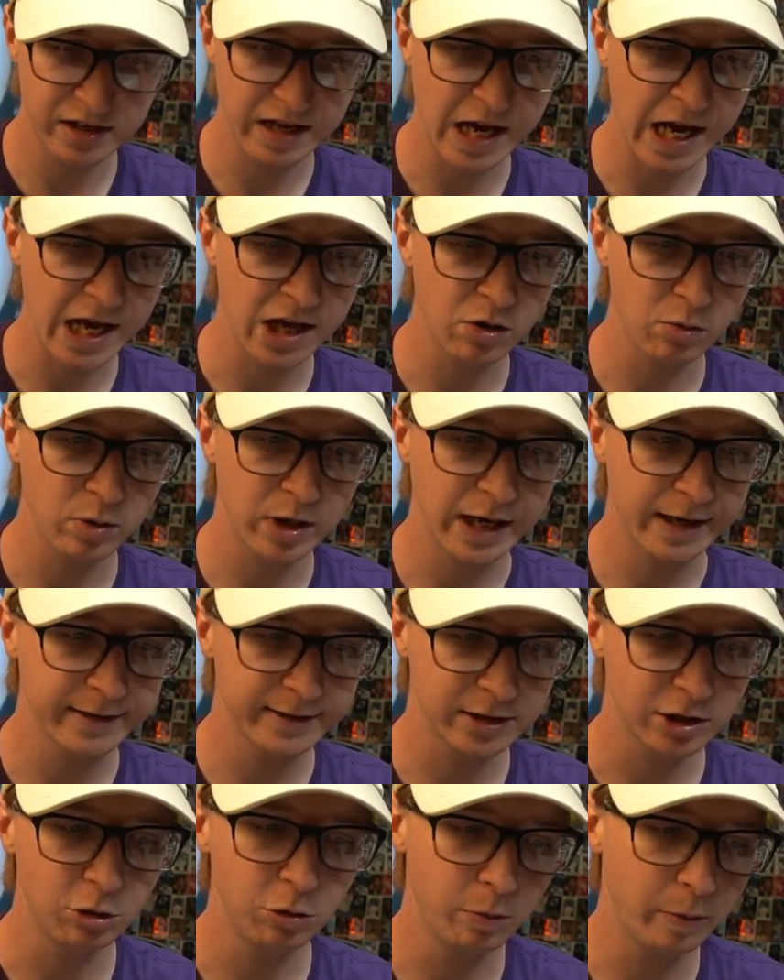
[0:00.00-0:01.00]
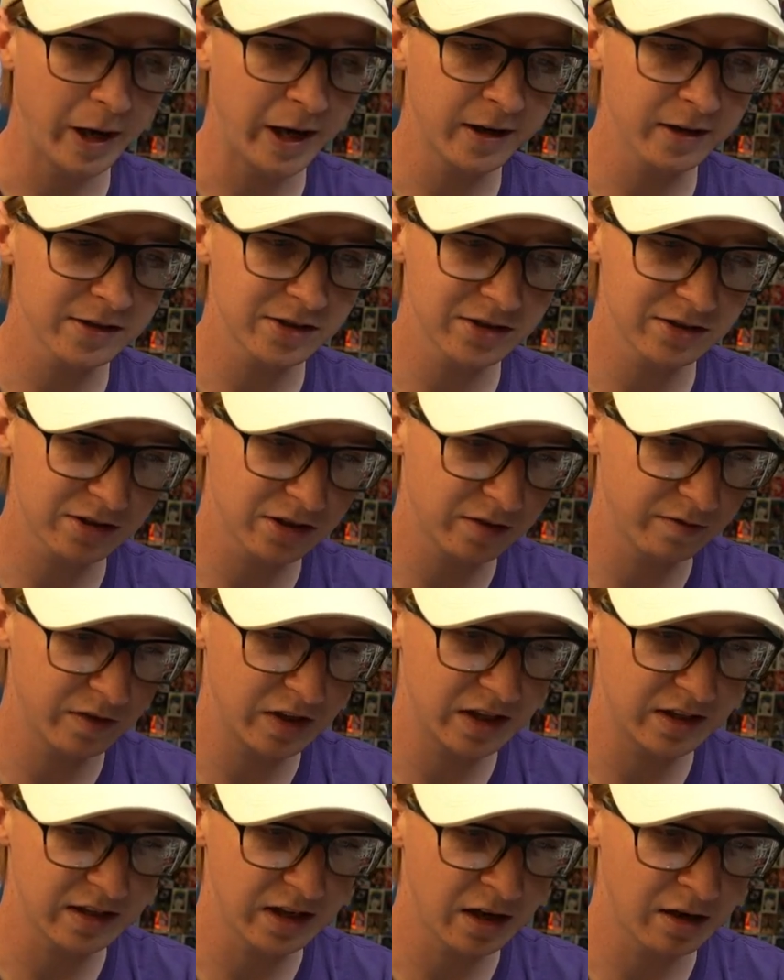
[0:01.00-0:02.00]
K. We got two boxes of
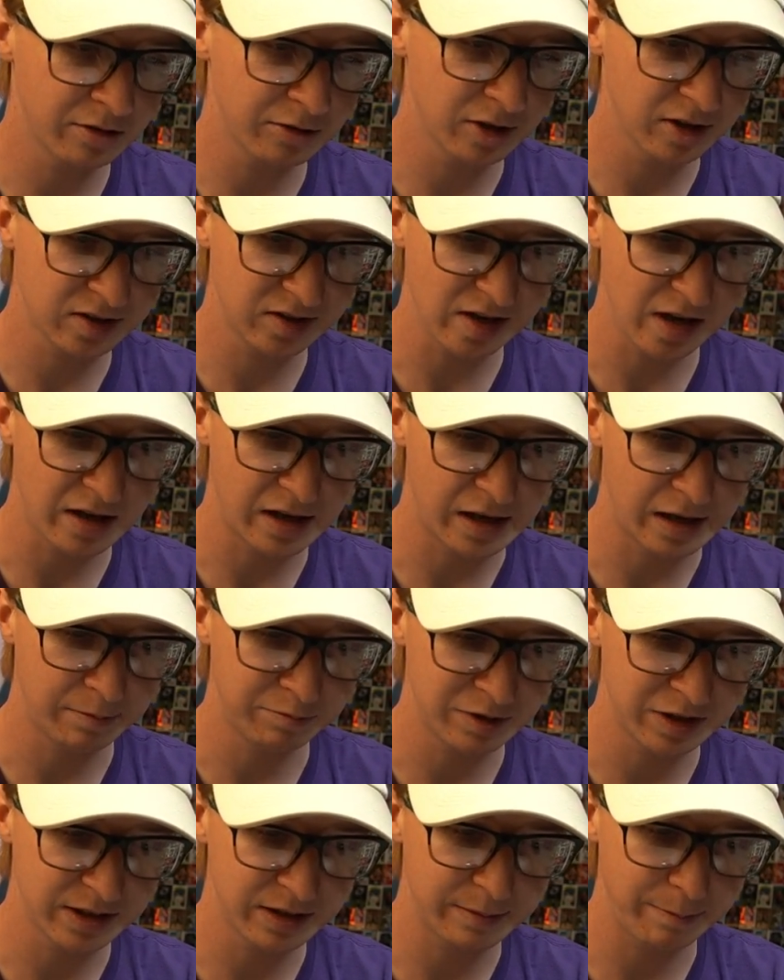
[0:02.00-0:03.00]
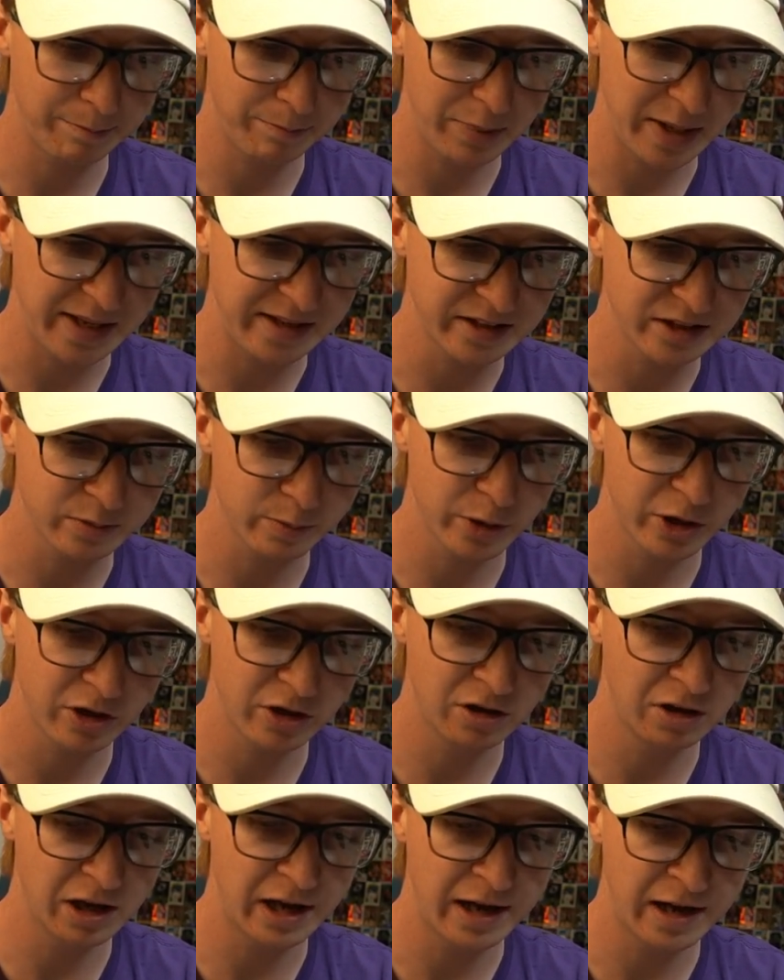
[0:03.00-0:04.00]
the Donruss Optic
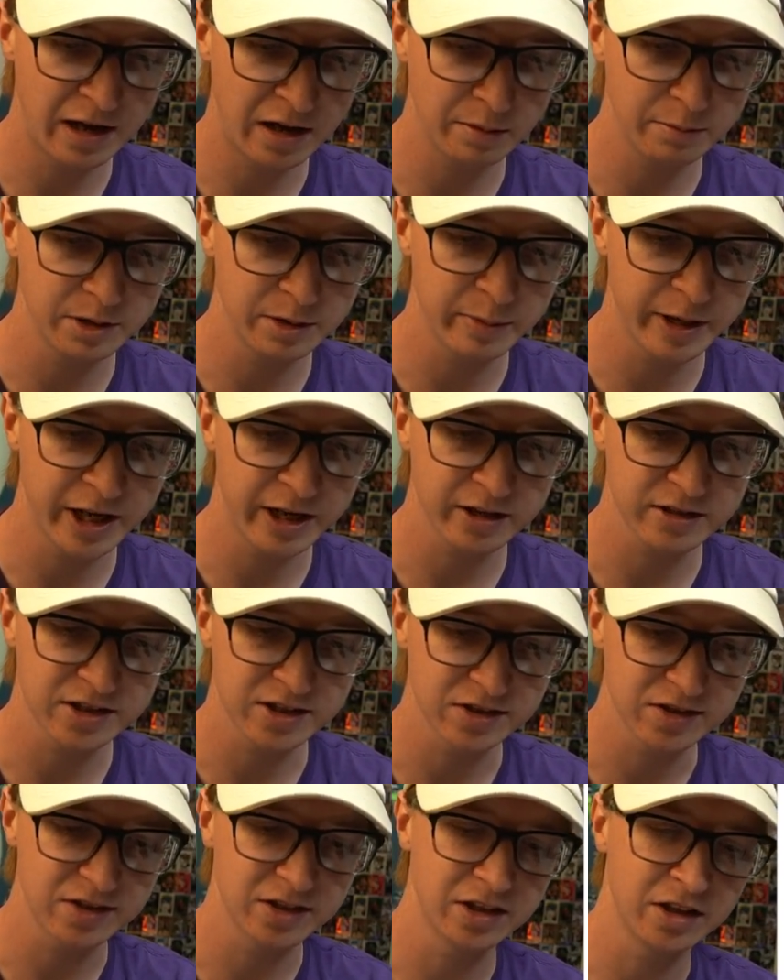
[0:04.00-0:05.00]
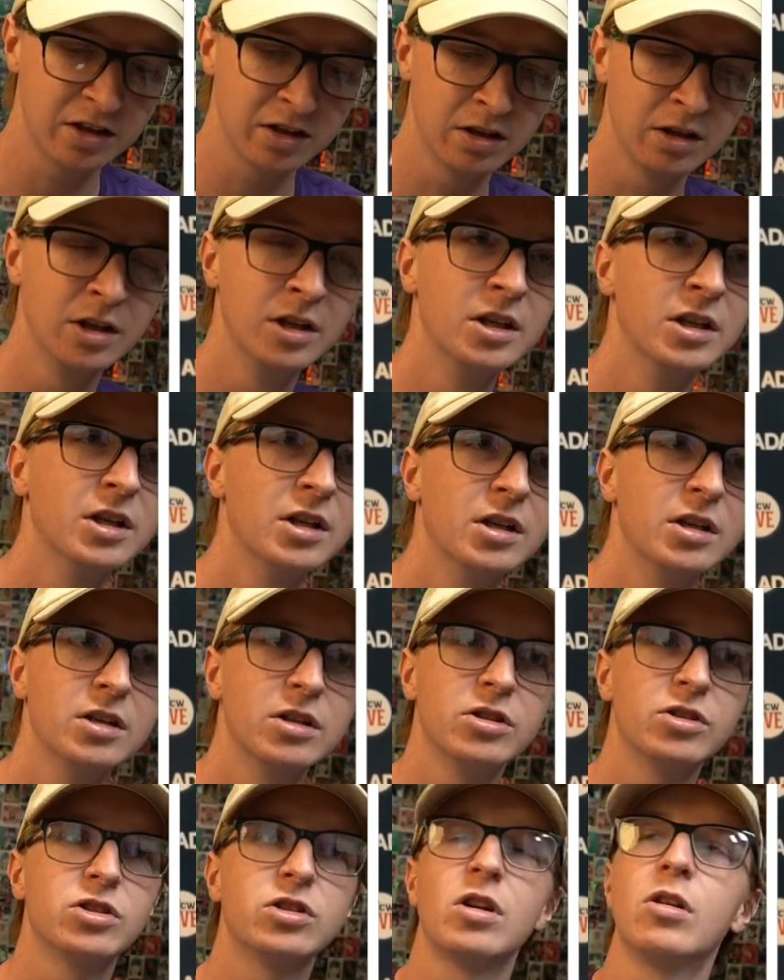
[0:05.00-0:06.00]
Baseball hobby boxes here.
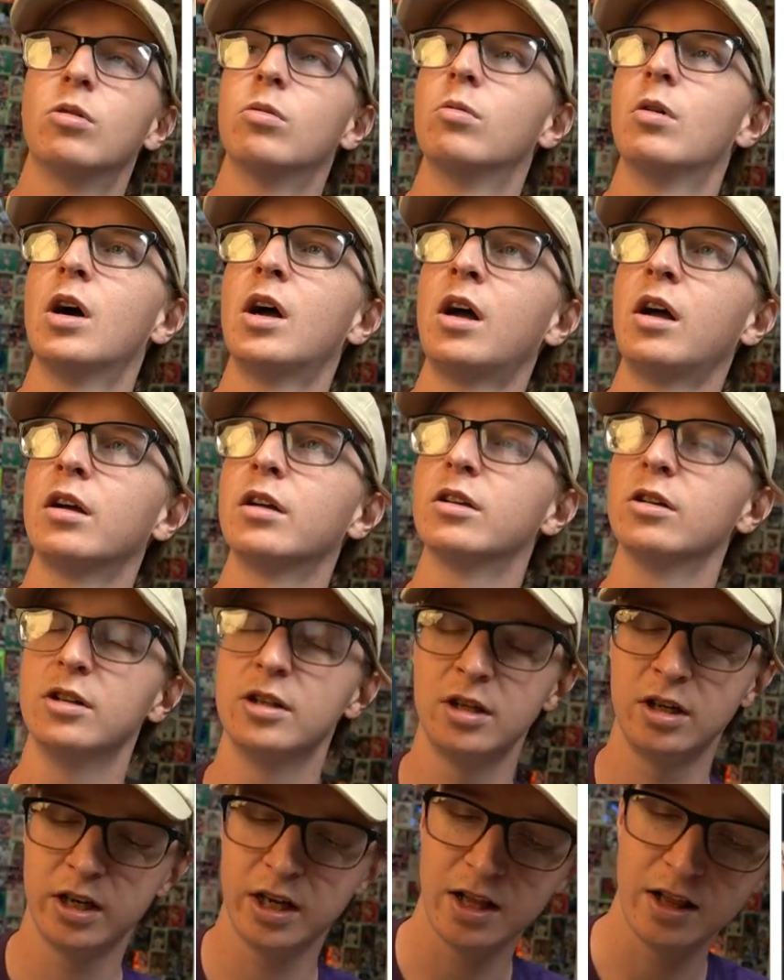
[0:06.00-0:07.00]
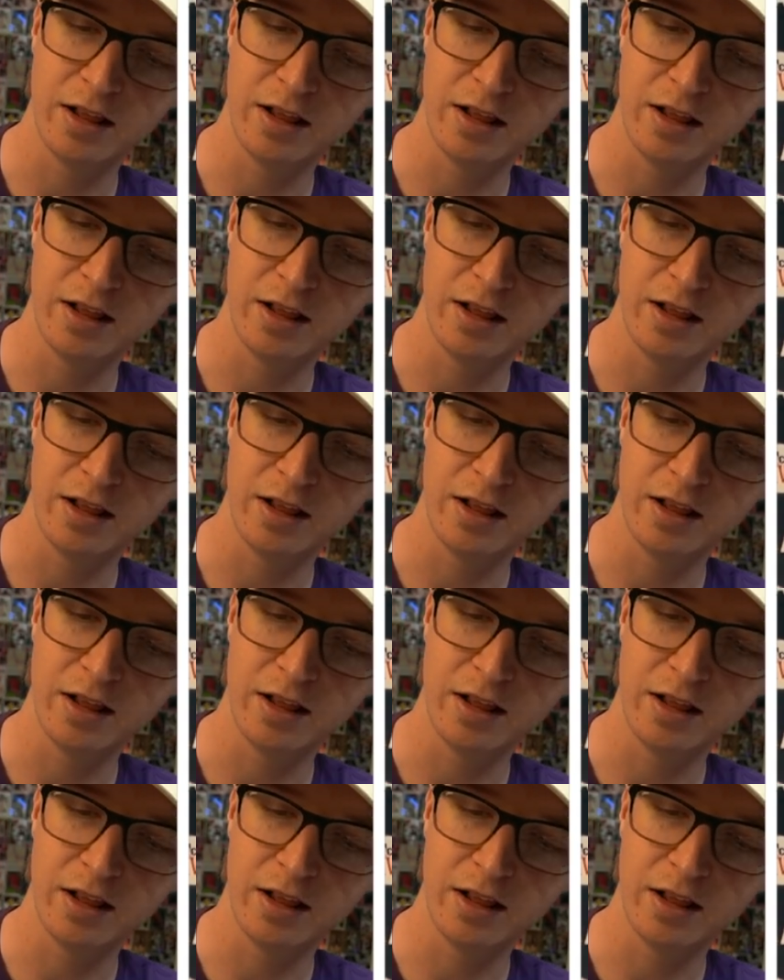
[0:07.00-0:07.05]
So uh, good